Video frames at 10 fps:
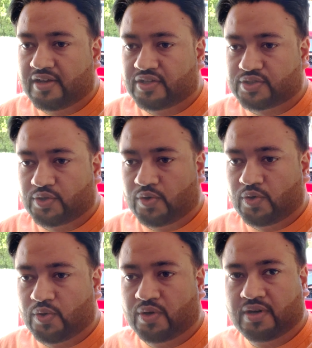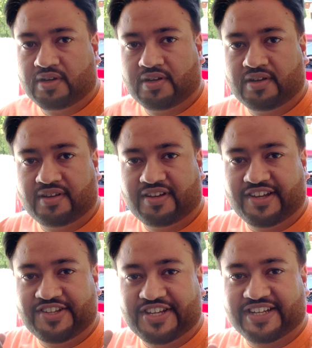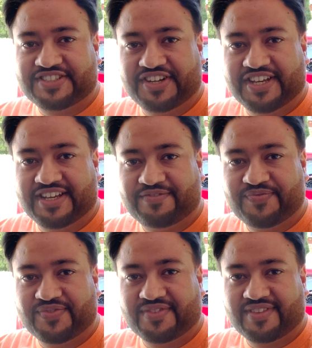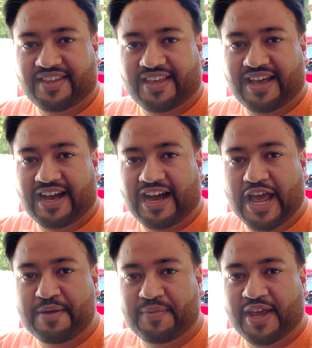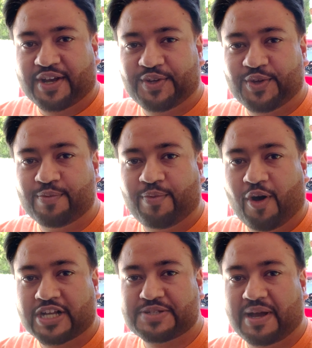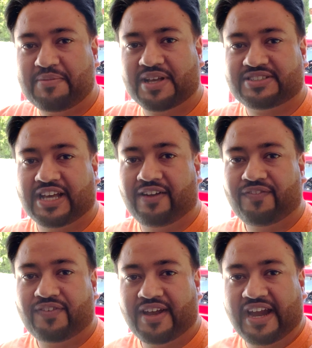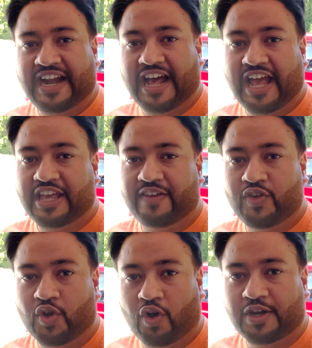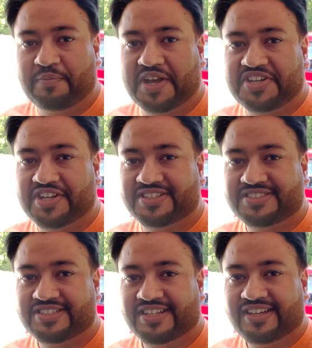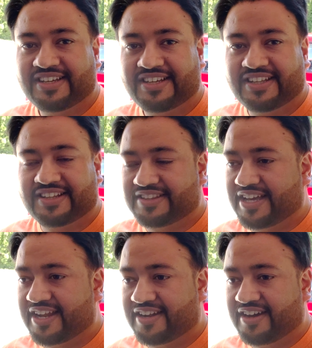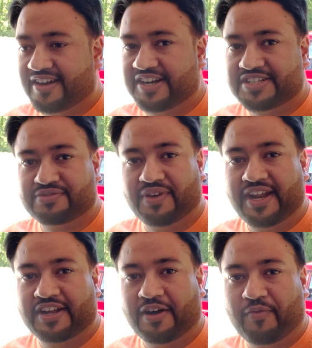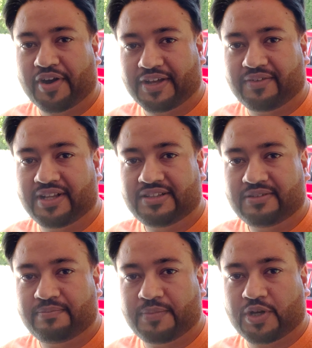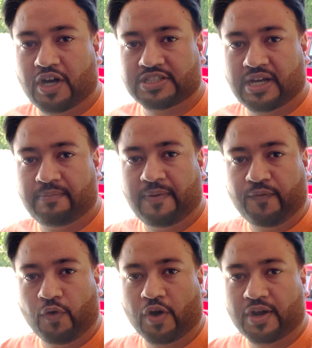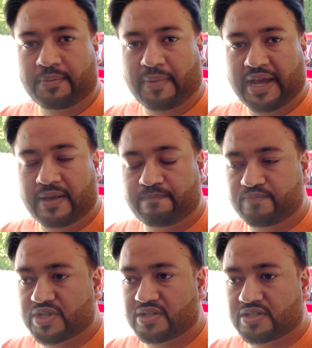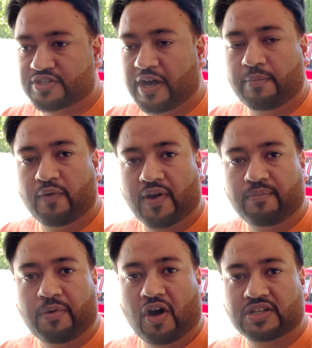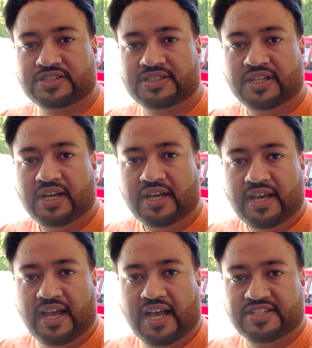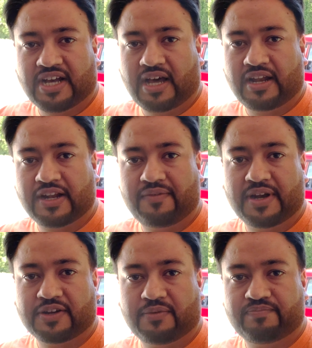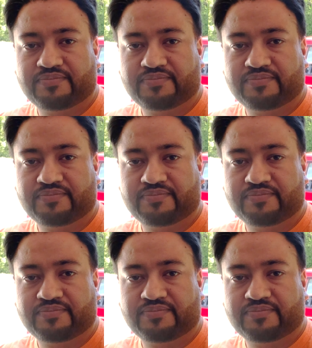so yesterday I make new box by myself and I give you all dimensions. Then uh, it's very comfortable because uh, before my subwoofer box is a little bit of,